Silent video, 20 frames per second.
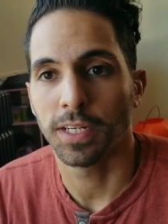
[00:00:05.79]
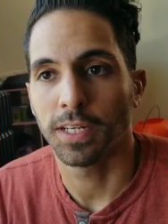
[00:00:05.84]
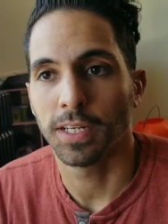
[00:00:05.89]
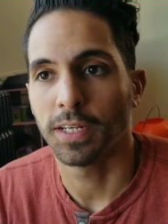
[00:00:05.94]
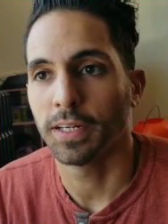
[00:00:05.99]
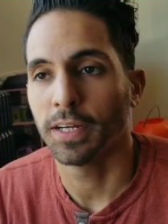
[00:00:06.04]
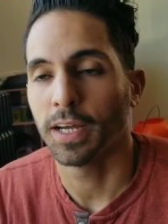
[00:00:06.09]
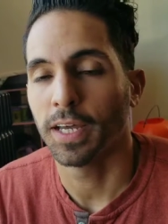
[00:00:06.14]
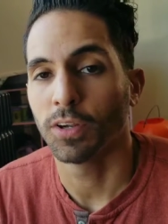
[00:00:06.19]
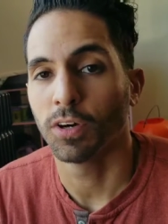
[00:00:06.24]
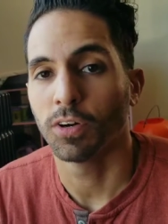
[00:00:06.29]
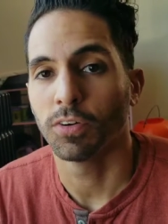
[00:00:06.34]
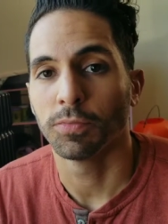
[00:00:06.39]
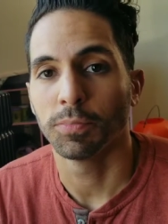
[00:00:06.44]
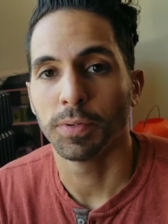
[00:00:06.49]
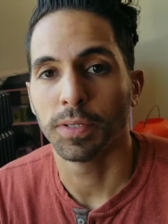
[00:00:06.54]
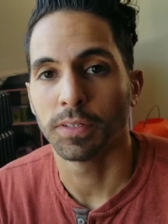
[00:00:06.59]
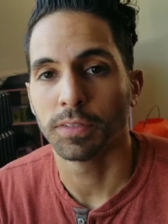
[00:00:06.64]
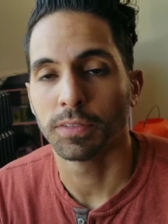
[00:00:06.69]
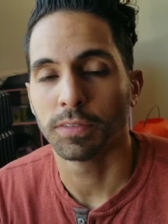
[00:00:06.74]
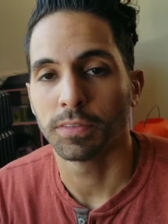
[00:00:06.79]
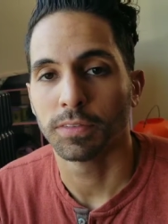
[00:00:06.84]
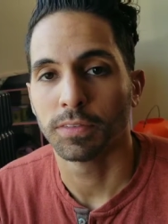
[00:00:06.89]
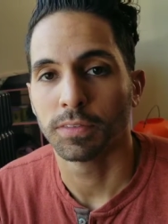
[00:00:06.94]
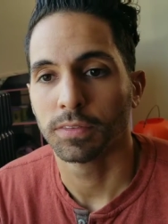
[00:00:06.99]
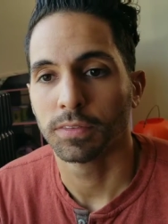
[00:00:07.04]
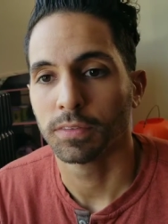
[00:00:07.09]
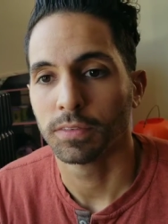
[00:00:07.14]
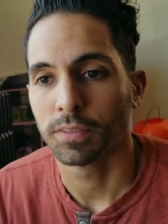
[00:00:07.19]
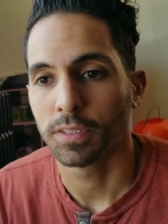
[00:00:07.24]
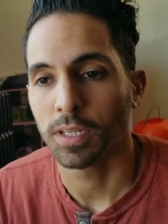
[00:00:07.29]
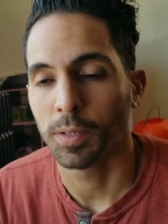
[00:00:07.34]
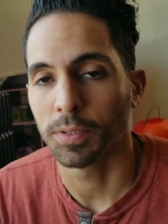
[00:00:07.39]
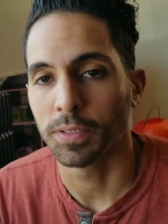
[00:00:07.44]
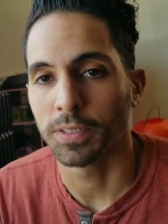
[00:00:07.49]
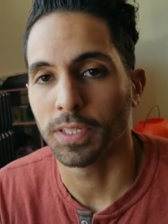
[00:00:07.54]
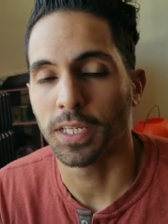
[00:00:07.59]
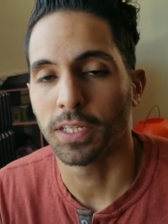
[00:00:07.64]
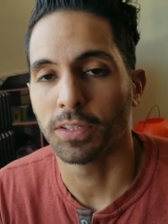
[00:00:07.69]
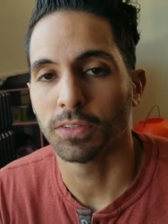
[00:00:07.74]
I know it's been a
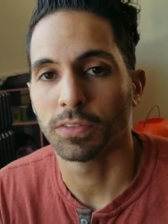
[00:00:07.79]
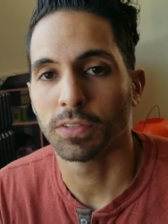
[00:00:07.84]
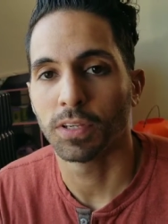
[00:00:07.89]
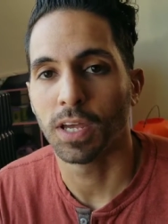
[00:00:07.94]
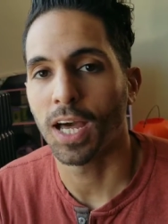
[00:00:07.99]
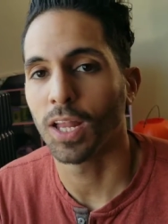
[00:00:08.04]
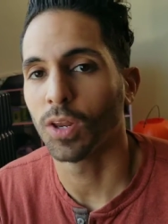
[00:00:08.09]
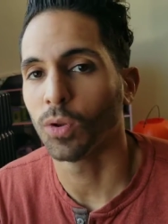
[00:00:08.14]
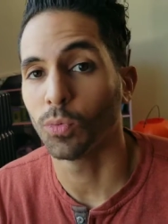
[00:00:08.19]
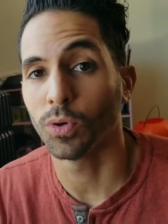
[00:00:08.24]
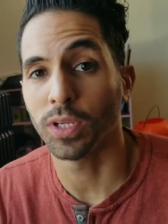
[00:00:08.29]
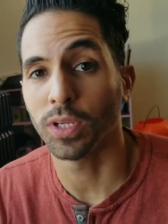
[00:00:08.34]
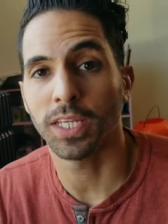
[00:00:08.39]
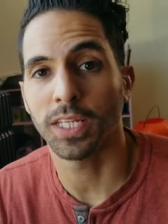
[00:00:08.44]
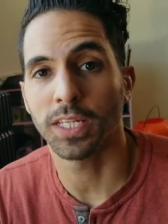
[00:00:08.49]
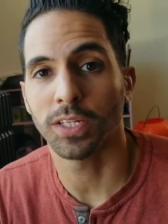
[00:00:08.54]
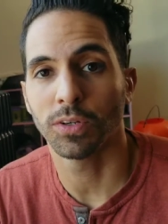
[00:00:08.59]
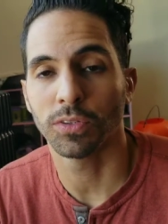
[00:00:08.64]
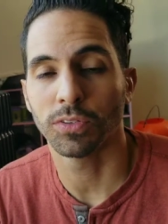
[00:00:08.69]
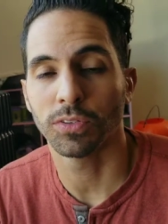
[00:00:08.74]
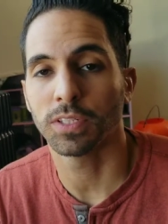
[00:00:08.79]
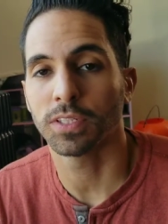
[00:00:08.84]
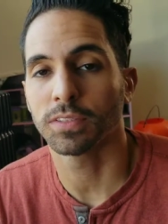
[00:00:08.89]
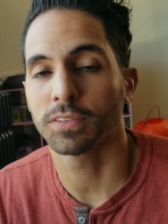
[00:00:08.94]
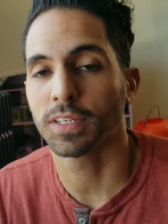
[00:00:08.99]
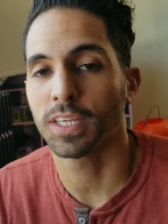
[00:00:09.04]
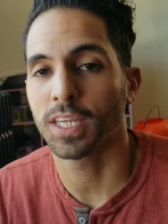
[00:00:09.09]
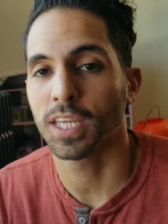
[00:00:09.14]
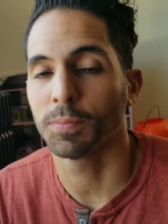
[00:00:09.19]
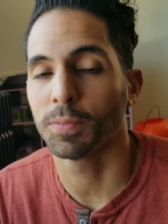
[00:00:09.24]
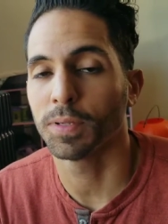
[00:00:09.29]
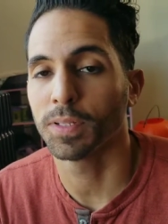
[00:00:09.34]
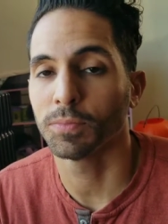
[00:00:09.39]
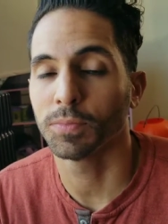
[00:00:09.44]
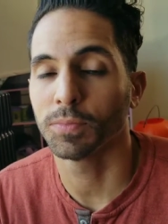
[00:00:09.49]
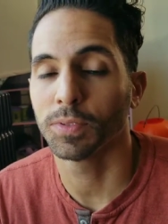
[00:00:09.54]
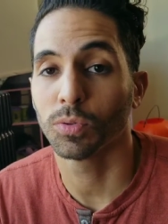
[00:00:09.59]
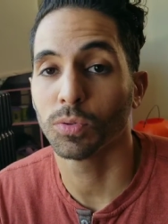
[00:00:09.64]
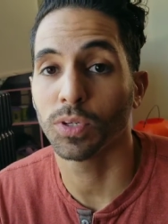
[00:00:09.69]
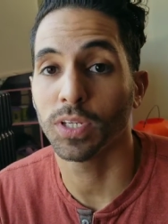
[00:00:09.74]
couple of days, Halloween and all these things that came in
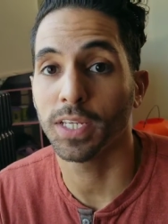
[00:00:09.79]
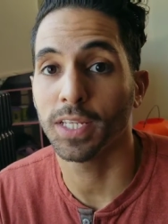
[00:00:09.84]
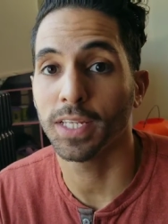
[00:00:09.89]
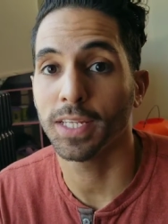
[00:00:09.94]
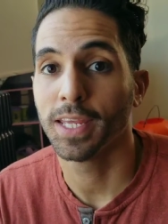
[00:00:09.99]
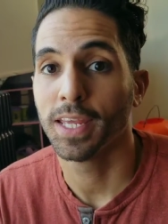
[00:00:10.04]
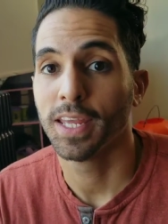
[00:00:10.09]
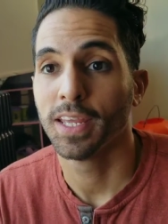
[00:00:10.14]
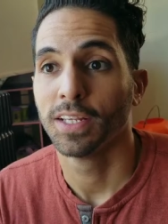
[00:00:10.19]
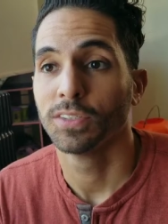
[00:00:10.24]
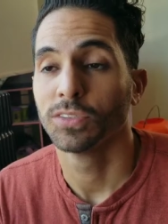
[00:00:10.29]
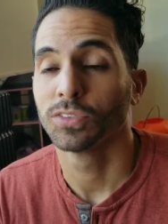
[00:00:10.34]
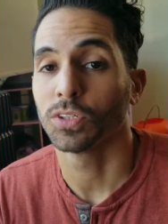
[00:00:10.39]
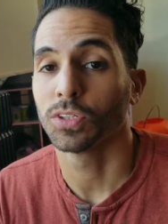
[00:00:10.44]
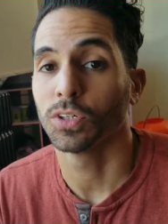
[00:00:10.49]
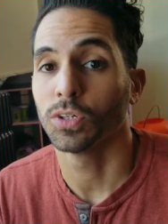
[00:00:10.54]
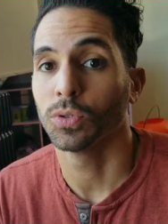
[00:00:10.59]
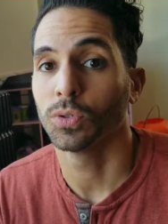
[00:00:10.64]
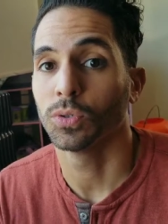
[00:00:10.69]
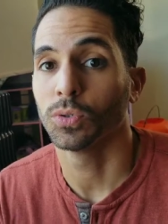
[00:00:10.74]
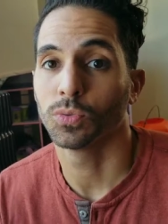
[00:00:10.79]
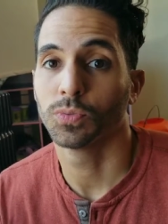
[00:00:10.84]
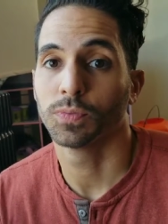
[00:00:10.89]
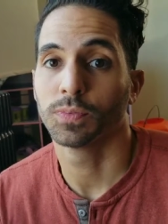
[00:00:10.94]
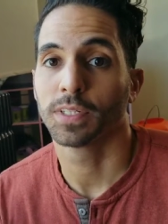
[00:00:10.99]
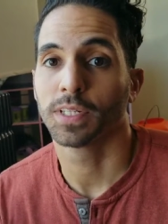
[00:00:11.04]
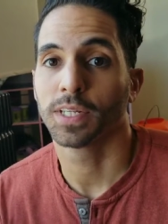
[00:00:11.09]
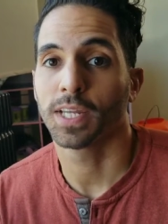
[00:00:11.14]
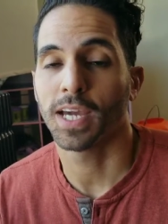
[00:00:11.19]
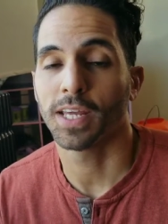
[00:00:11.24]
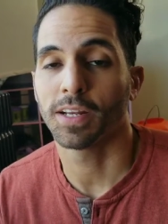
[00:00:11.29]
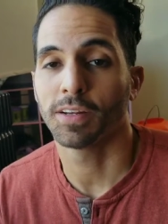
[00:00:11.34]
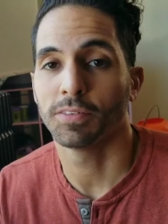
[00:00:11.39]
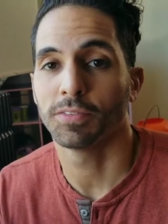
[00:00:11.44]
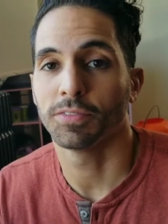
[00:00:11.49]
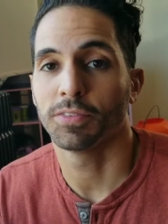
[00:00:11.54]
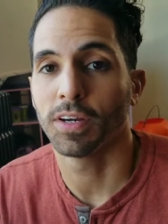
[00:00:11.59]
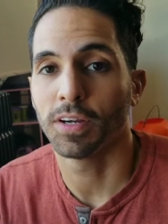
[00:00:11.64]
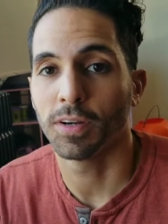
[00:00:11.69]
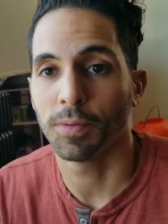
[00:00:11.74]
between, so kind
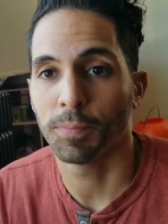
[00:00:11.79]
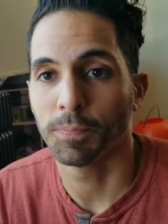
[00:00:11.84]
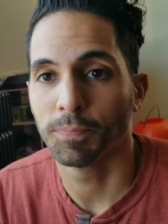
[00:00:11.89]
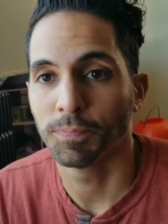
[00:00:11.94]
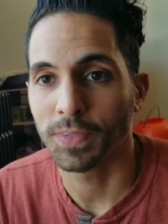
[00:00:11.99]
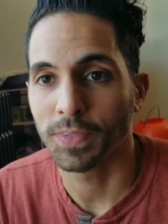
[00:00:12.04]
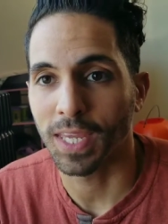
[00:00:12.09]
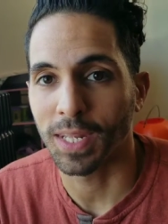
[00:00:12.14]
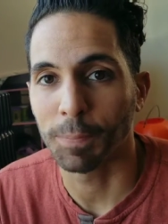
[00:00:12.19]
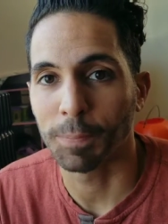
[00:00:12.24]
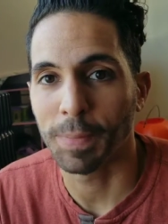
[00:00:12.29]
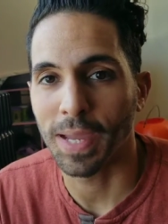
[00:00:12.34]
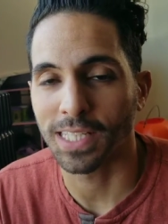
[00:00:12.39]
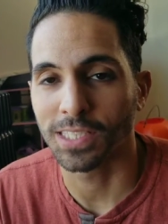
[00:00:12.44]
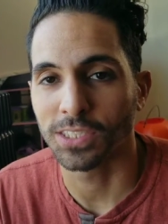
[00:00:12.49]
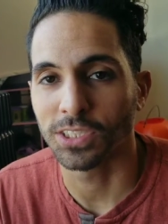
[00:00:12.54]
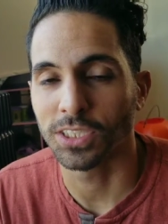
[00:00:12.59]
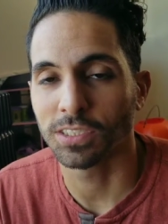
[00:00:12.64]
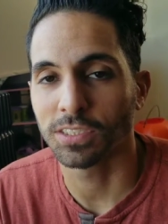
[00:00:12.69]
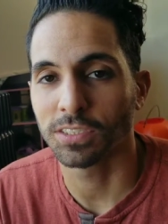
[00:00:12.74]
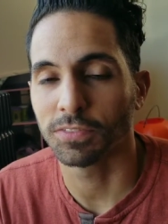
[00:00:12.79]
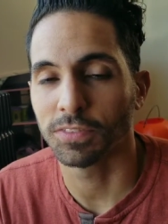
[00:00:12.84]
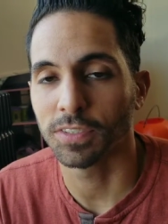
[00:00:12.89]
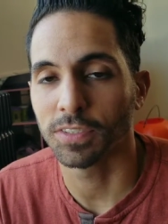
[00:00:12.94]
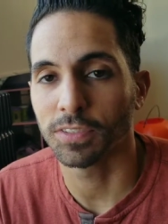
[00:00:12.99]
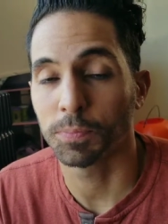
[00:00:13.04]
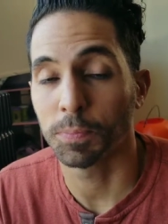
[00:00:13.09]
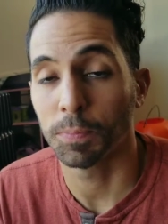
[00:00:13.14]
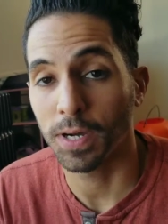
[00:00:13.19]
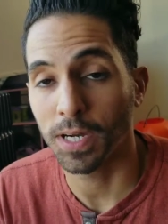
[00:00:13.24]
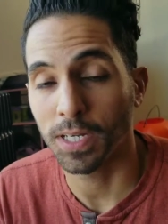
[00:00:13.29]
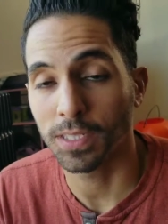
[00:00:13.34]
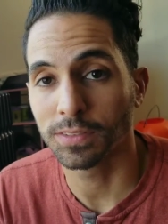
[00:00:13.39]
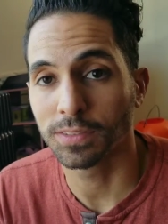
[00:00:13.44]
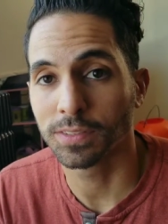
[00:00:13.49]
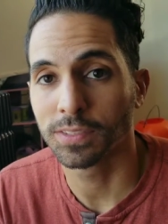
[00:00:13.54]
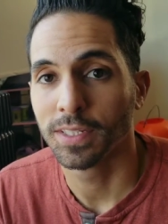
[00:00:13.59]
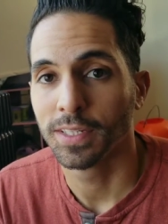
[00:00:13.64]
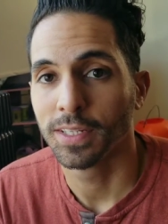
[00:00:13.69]
of getting back in the gist of it, but